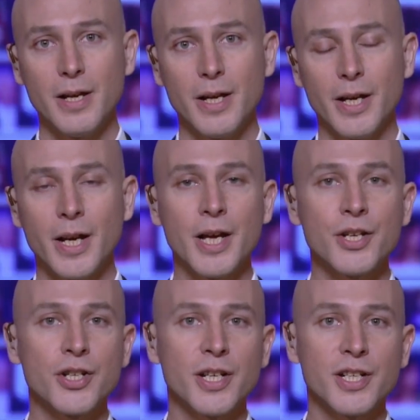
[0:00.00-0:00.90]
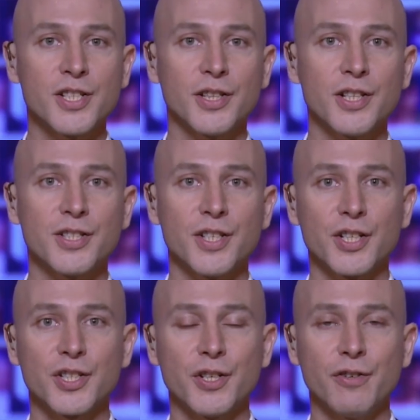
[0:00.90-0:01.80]
In Asia,
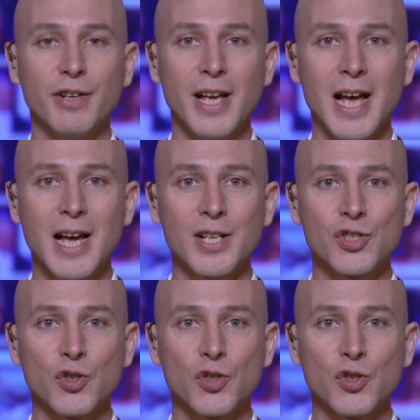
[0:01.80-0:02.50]
Statistics Korea has